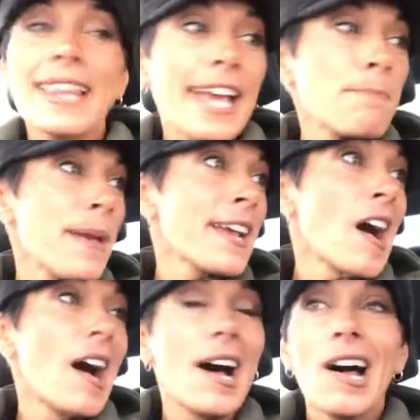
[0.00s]
like being
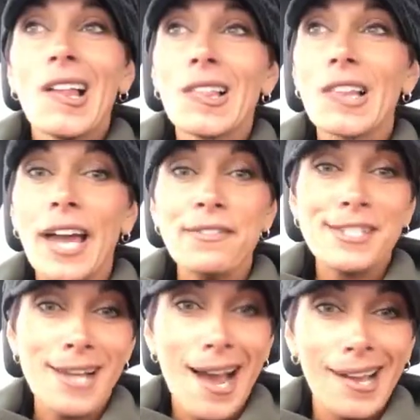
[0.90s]
a
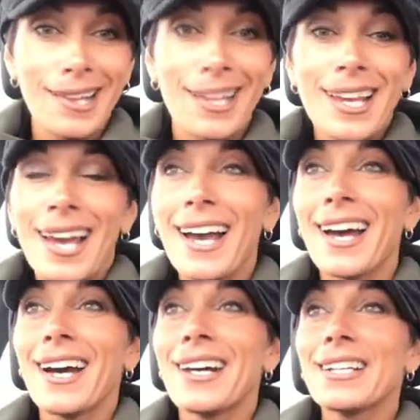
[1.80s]
lifestyle,
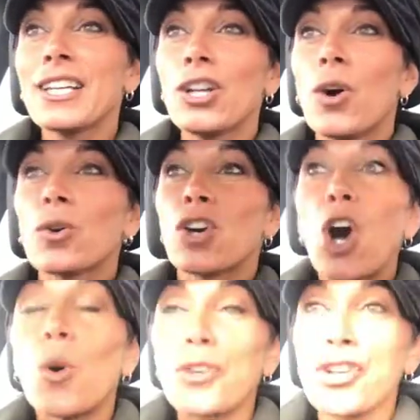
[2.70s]

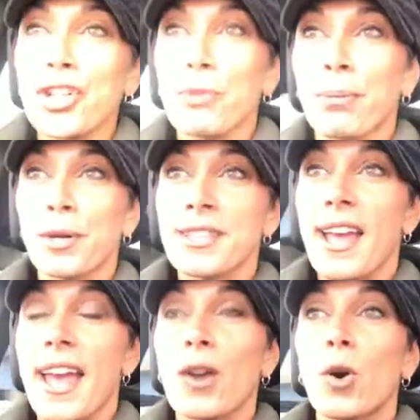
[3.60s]
coach per
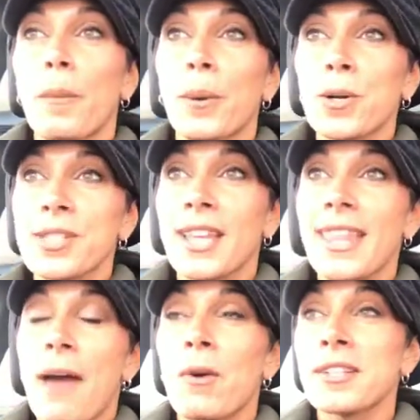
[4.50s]
se, or a person
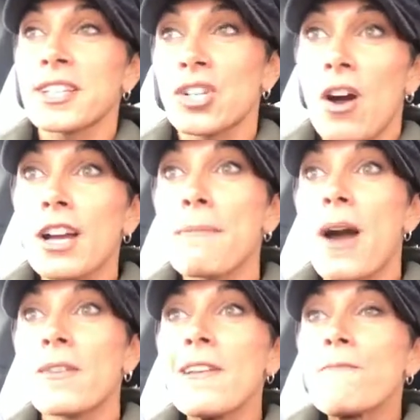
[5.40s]
that wants to talk
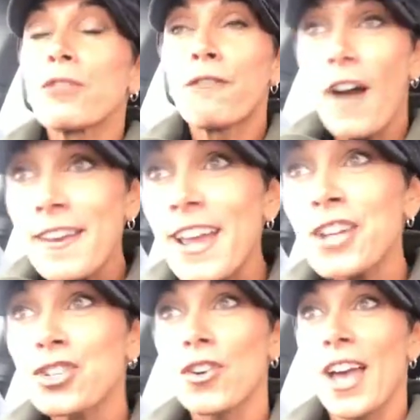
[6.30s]
about
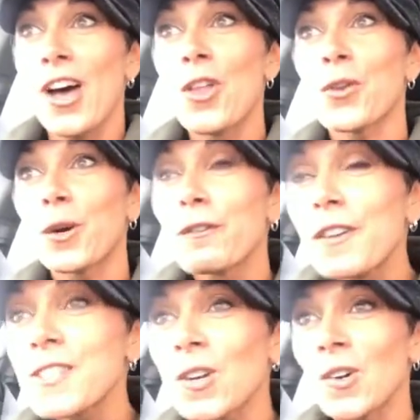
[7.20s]
financial health or
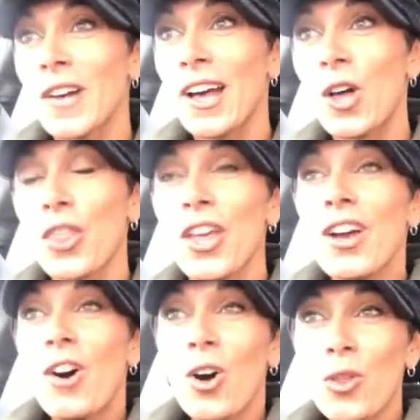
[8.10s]
physical health,
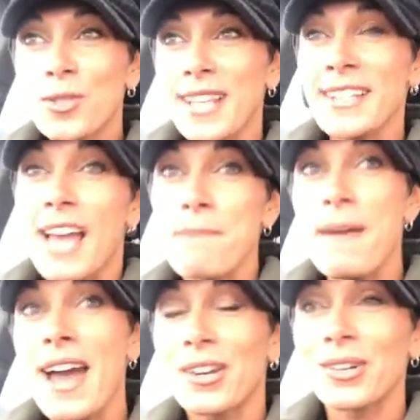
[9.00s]
all those things that
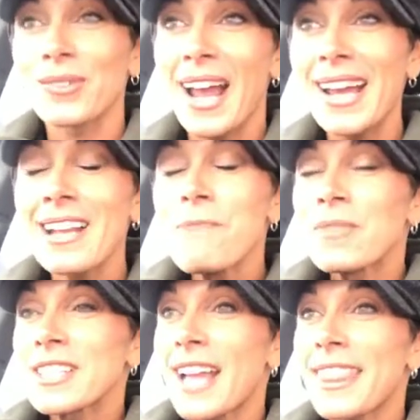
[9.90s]
matter, right?
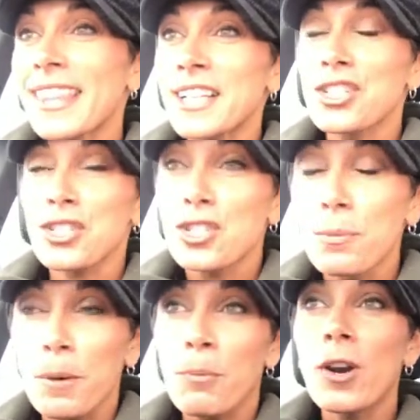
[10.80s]
So I think that's just
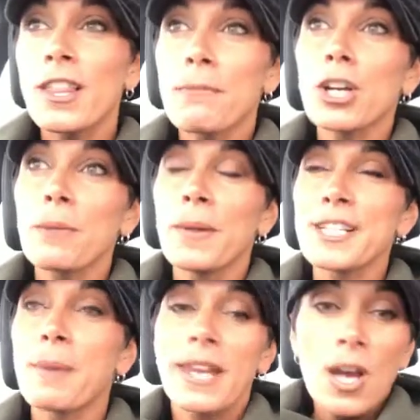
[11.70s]
super important in the
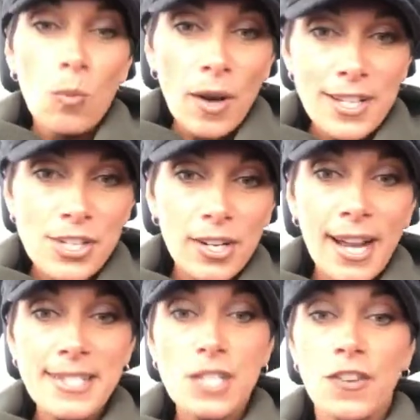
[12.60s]
marketplace. But what is your
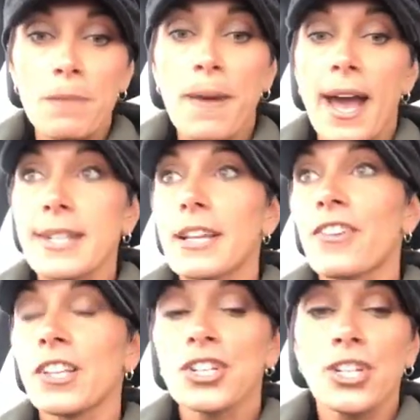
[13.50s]
guys' feedback?
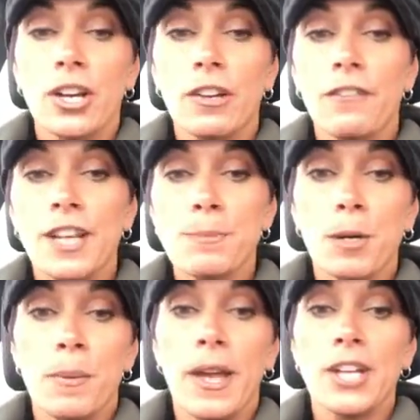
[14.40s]
Definitely share on
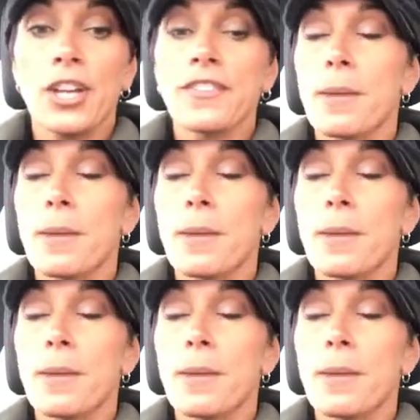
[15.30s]
Facebook page.